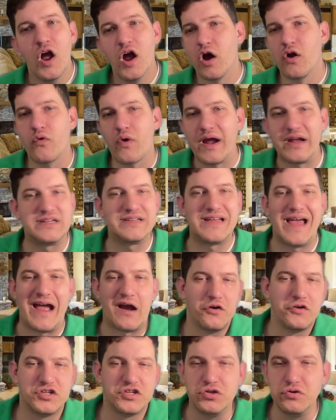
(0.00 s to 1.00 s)
on right
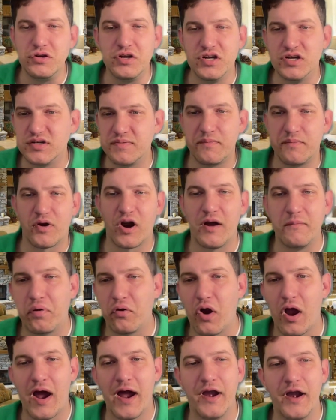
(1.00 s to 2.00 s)
tackle 2 years
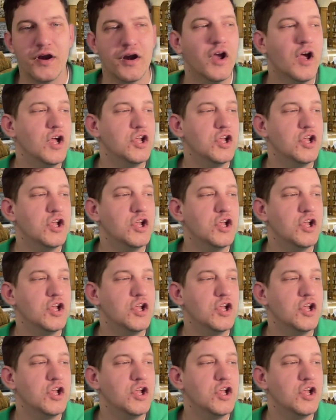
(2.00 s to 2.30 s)
prior.